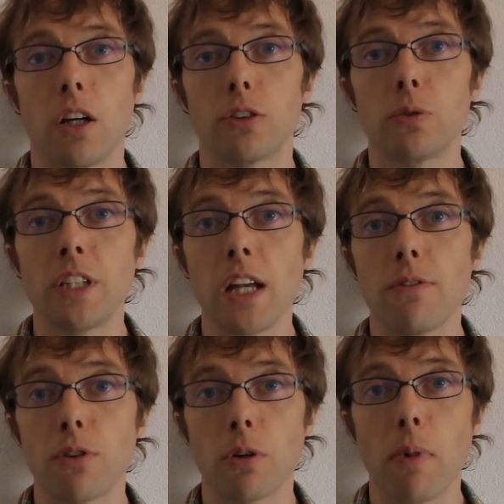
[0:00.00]
to
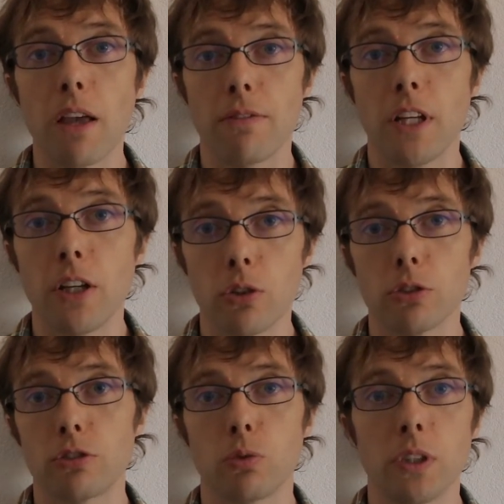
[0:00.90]
deliver my
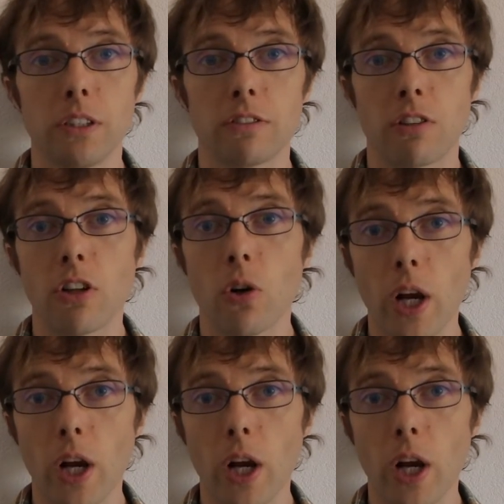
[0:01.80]
videos with low